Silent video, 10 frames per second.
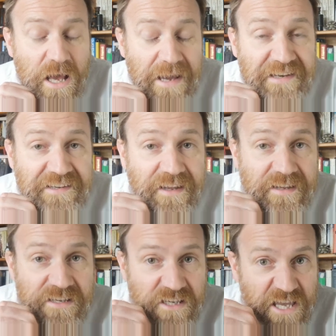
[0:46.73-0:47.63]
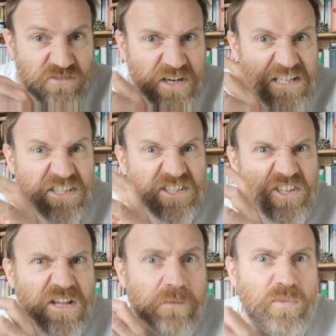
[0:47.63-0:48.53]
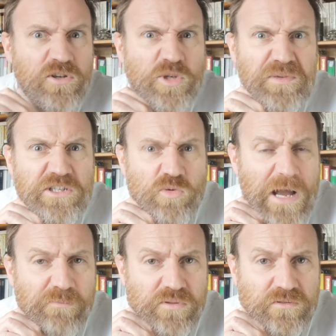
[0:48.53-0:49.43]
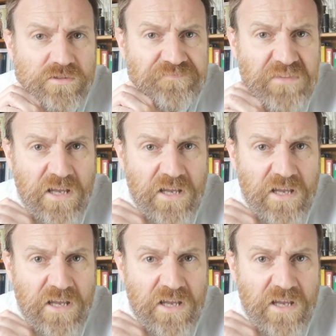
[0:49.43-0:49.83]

And getting ready to turn that blossom into apples.